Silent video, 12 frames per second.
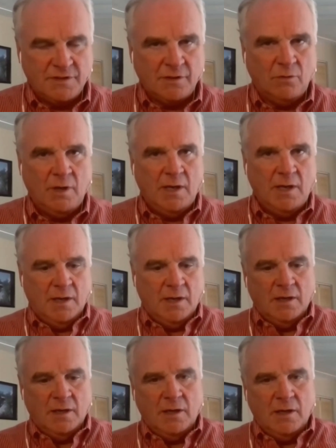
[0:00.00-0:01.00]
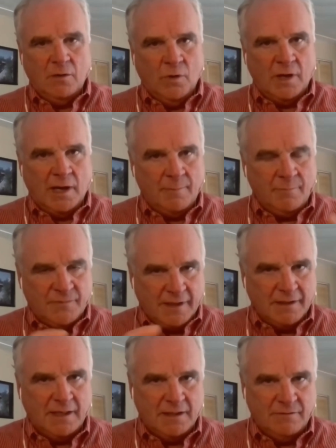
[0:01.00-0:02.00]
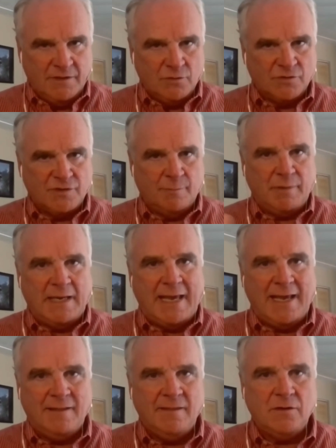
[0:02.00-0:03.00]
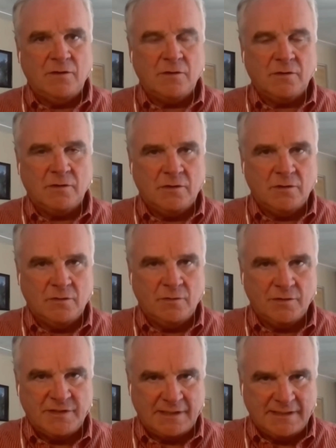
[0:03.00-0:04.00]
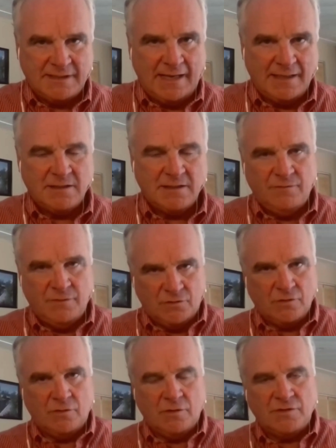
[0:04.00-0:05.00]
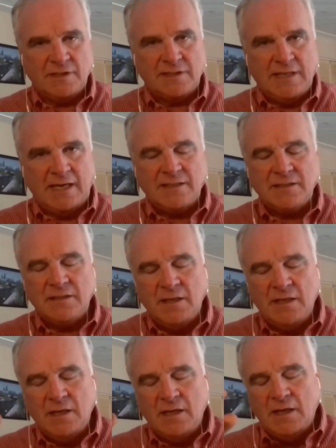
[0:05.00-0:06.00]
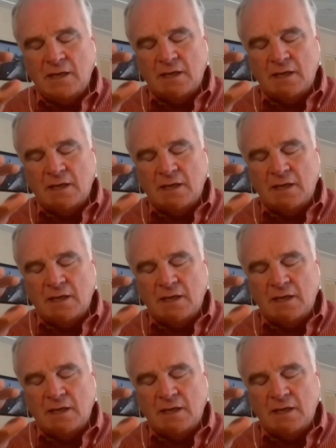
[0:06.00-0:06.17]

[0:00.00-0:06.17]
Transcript: So when I'm telling individuals to plan their career success, future career success, right,